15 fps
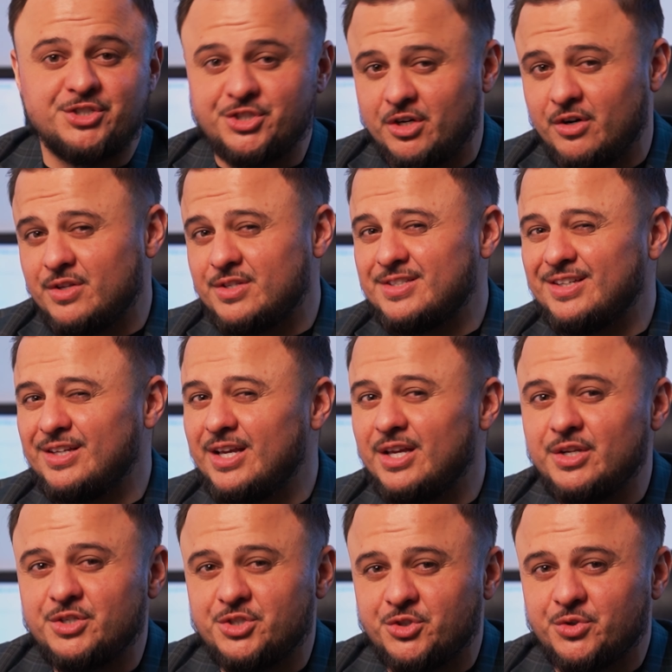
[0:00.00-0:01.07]
insurance
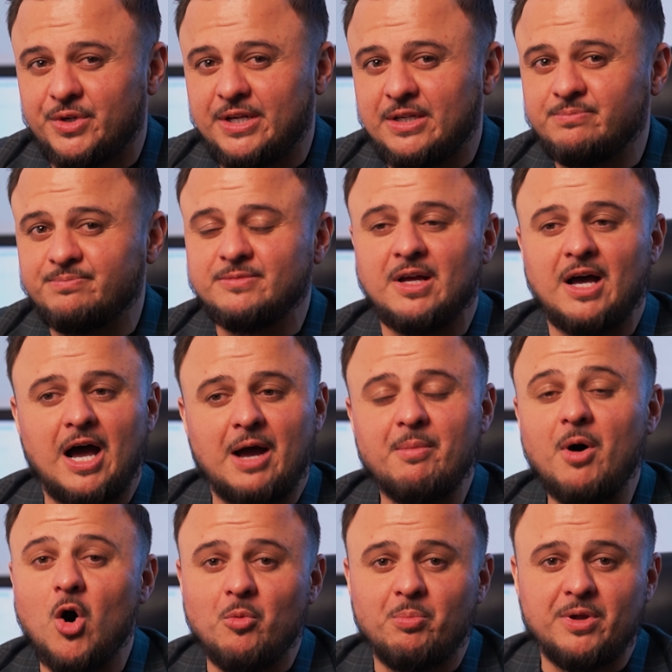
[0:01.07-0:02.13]
industry. I'm
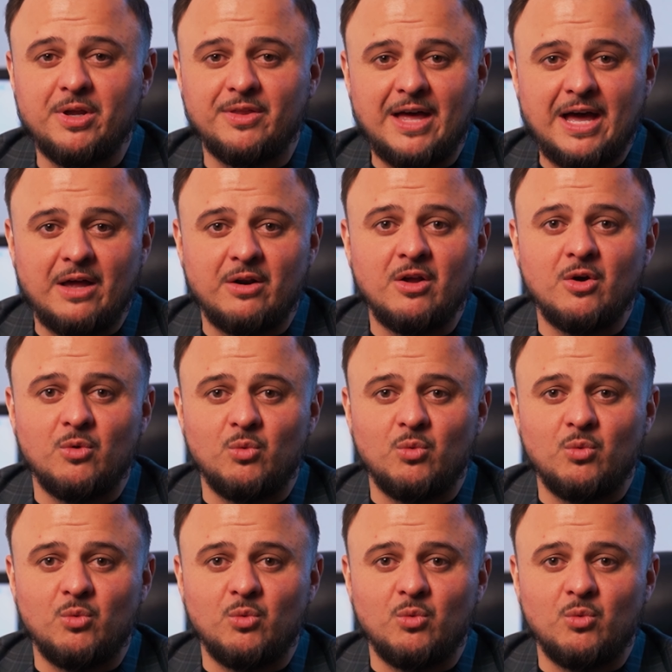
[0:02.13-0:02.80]
hoping that